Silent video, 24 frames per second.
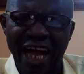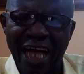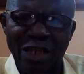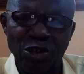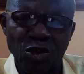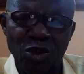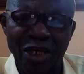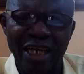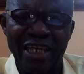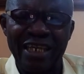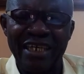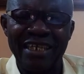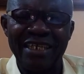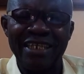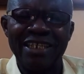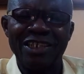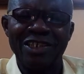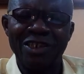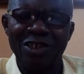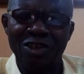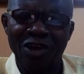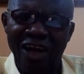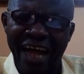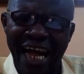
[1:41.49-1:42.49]
not actually
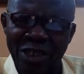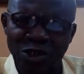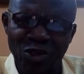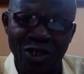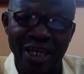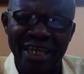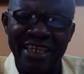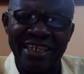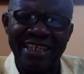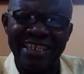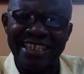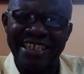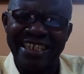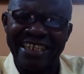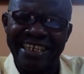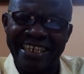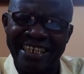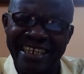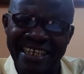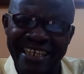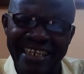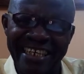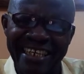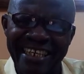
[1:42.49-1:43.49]
it's not actually the
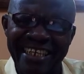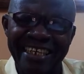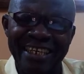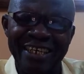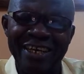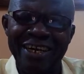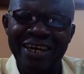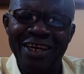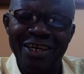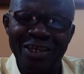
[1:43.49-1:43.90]
real